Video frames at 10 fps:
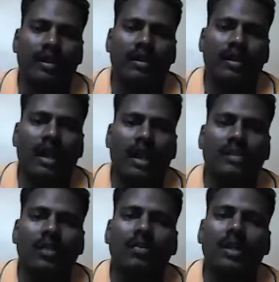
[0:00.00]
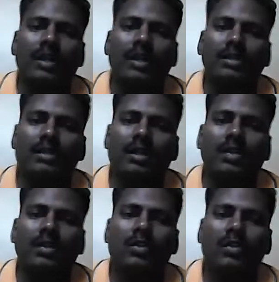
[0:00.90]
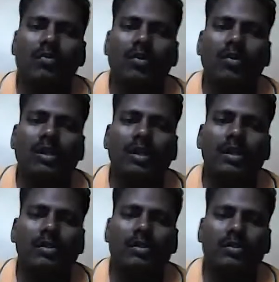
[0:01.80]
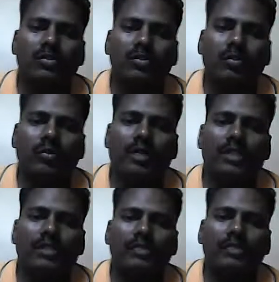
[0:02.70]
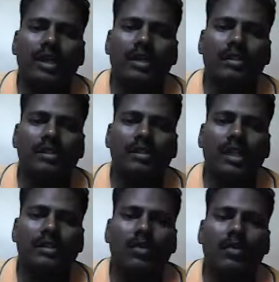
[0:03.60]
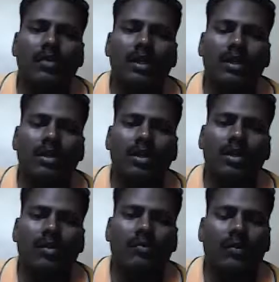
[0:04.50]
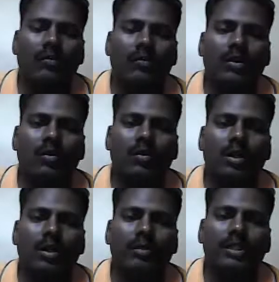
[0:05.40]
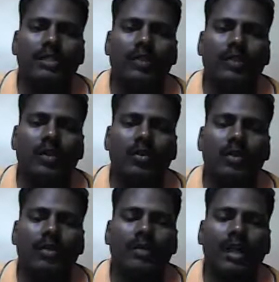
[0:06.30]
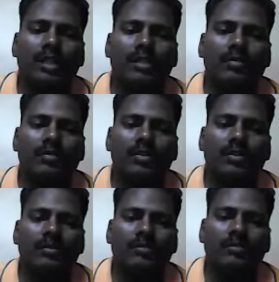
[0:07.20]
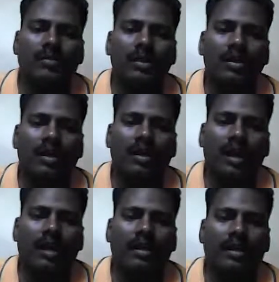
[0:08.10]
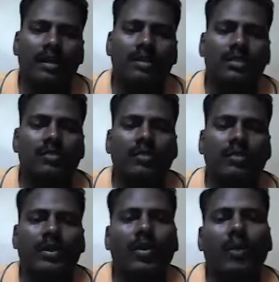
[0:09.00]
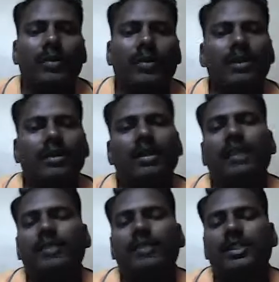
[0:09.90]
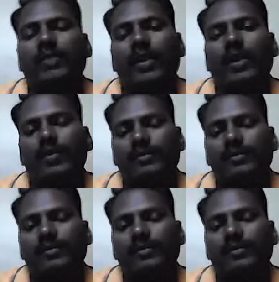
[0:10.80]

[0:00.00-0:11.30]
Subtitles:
Cash outlay is 32,400. So we are subtracting this cash outlay from the total present value of the cash inflows, and hence we can obtain the net present value.